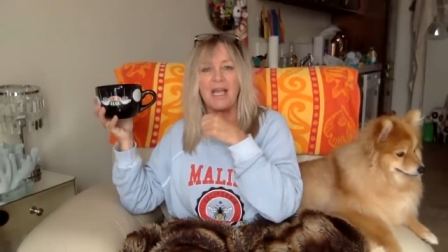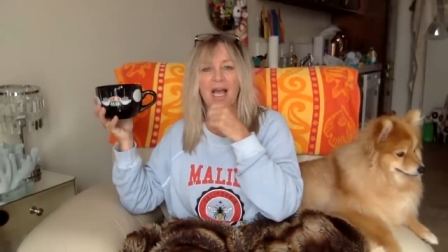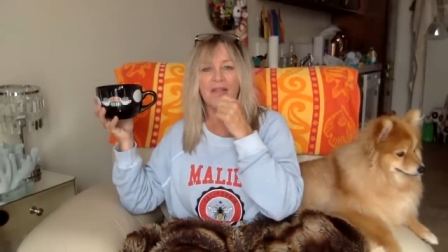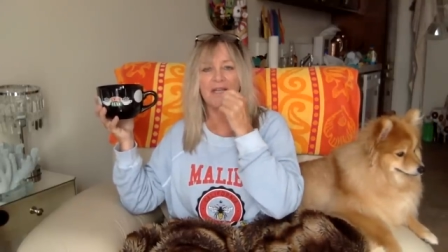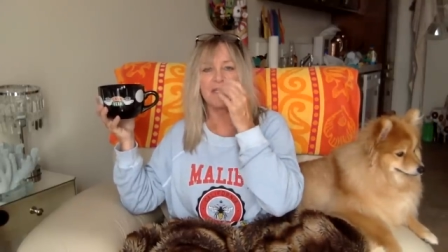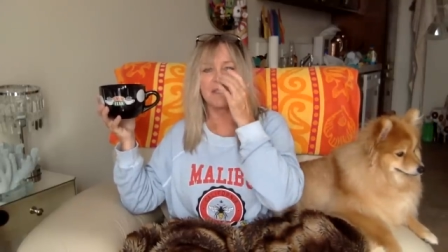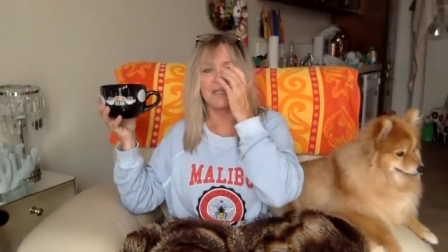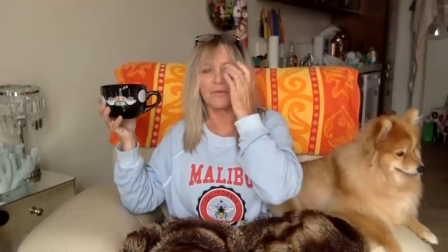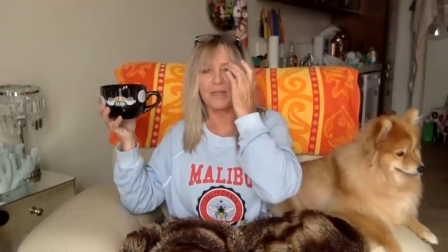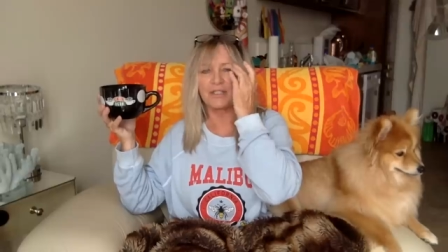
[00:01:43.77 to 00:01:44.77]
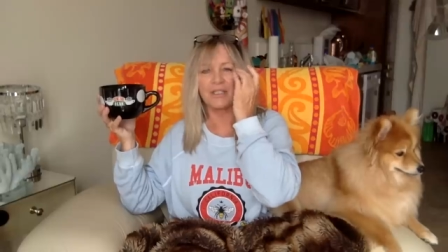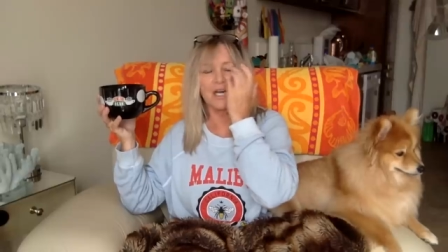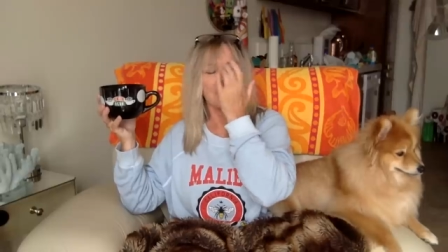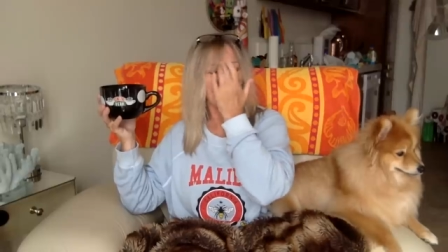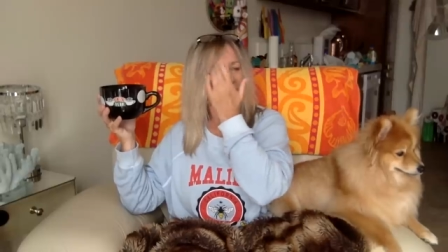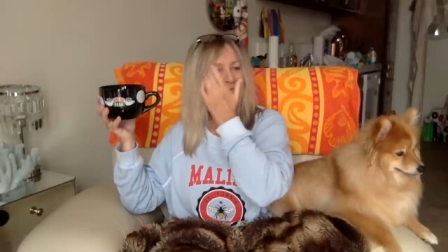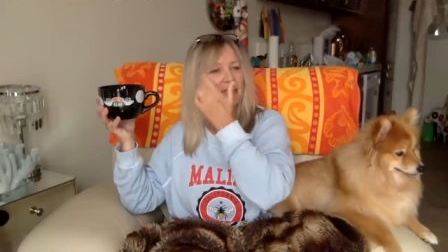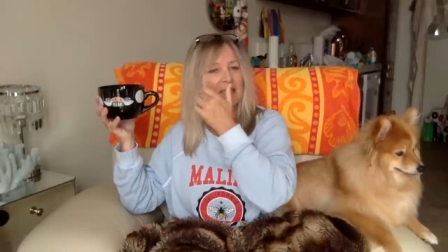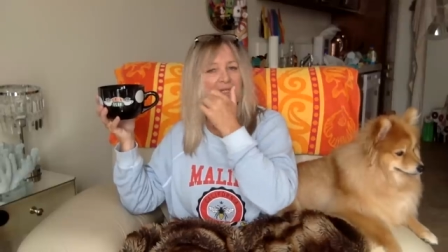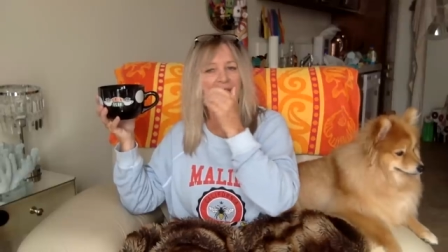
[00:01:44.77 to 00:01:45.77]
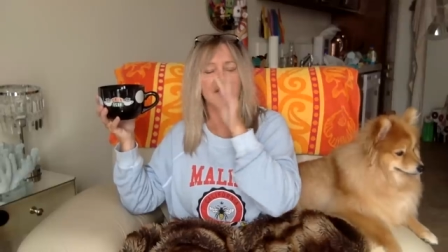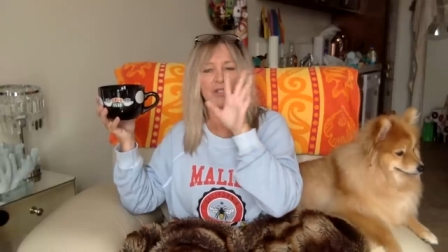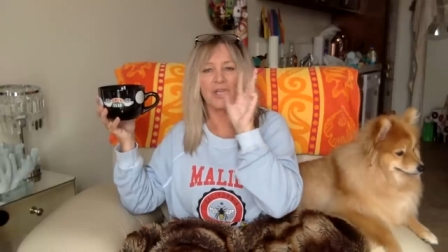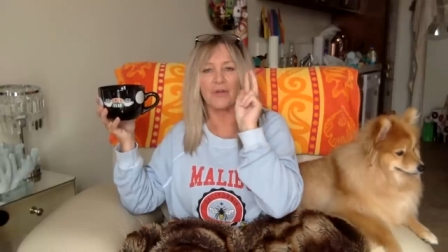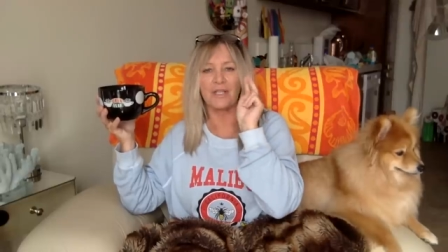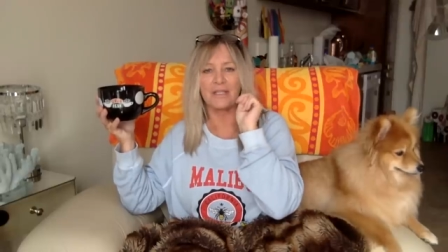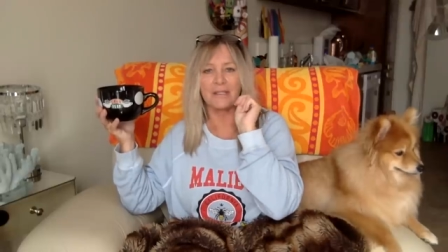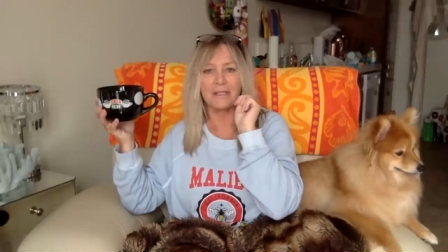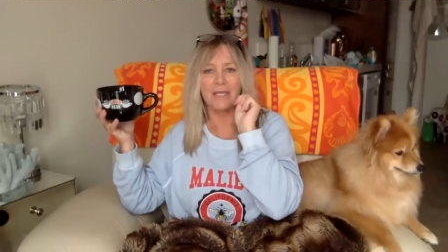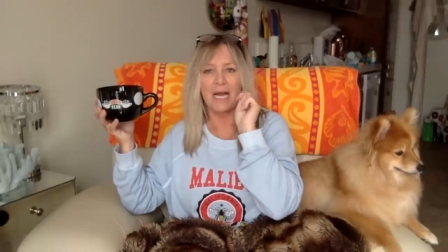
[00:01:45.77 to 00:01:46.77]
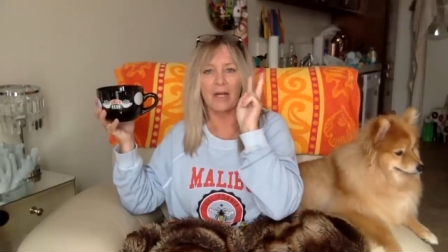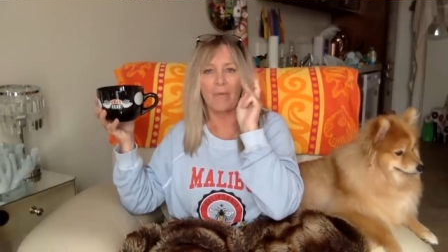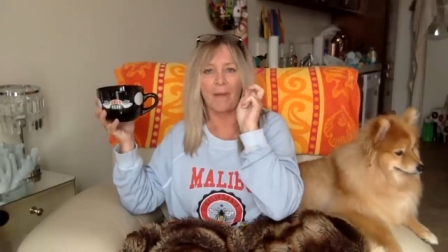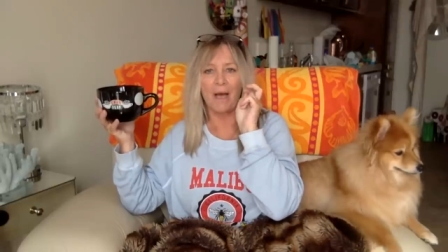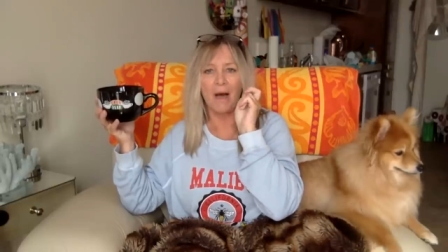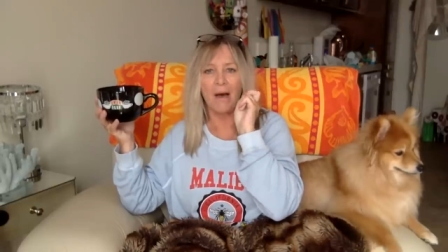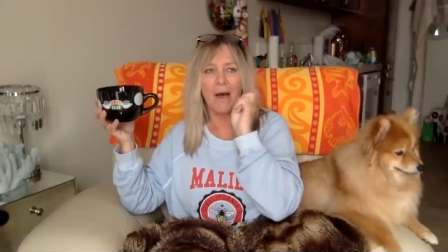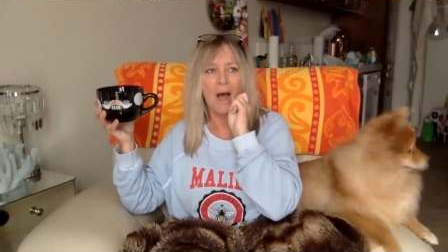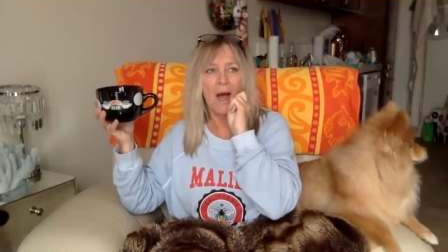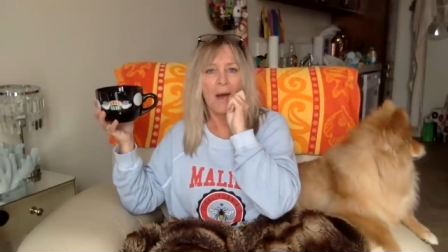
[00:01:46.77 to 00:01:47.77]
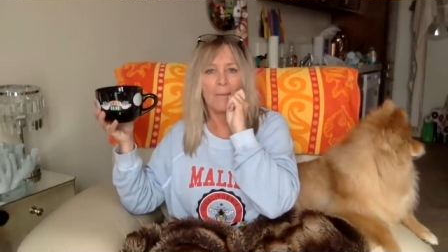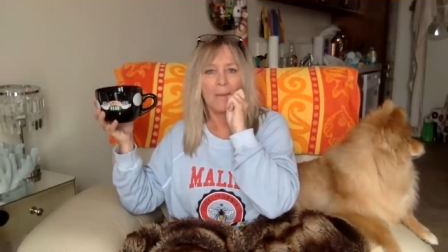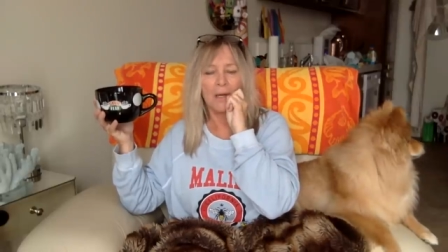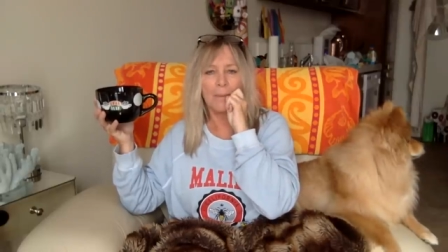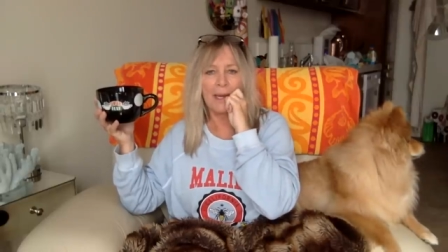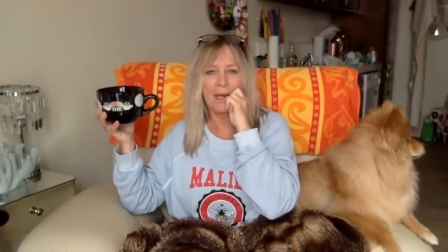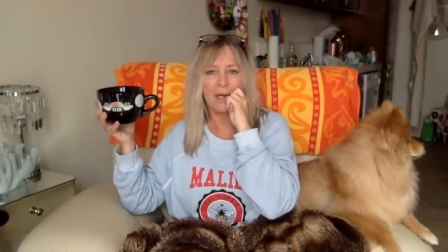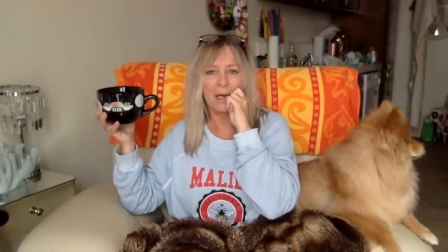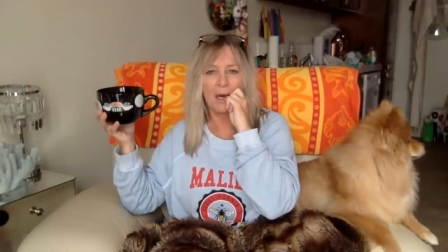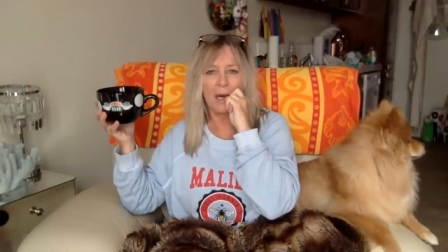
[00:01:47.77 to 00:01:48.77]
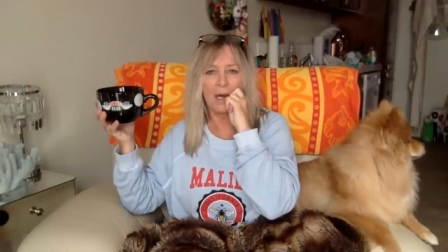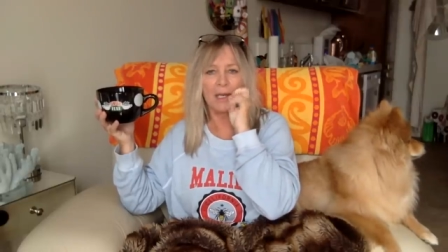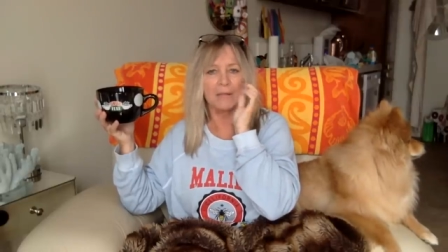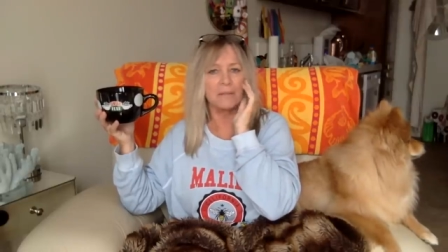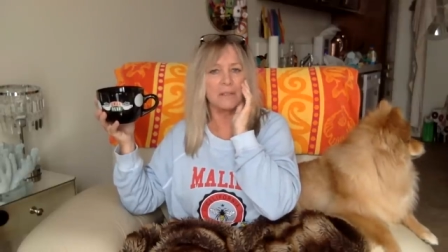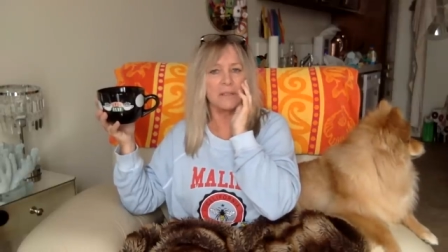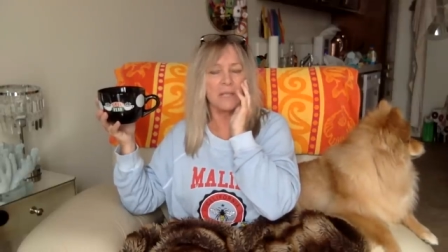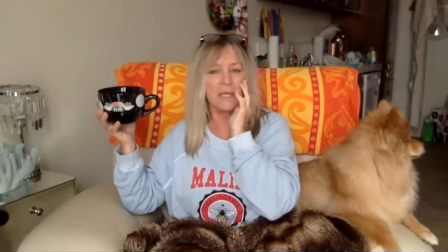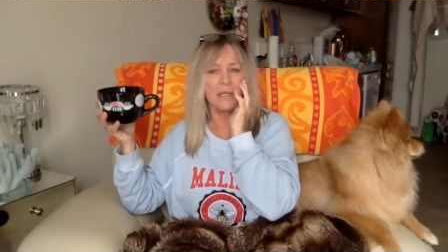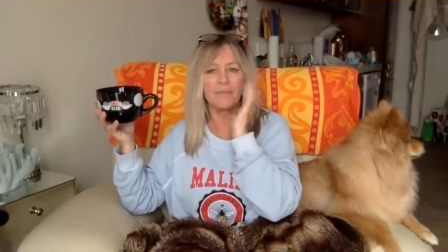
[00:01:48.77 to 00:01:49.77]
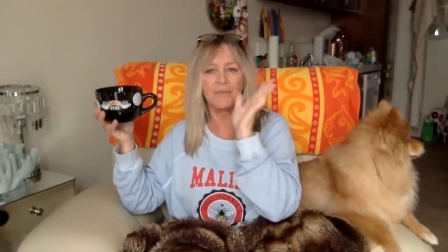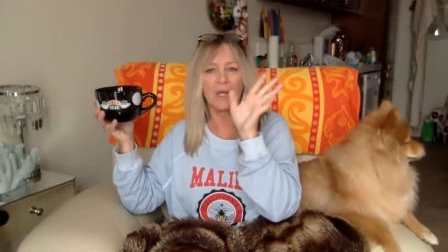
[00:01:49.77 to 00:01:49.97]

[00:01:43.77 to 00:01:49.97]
and then I started watching a couple of his things because, you know, he is the Taco Bell mukbanger, and I'm just saying,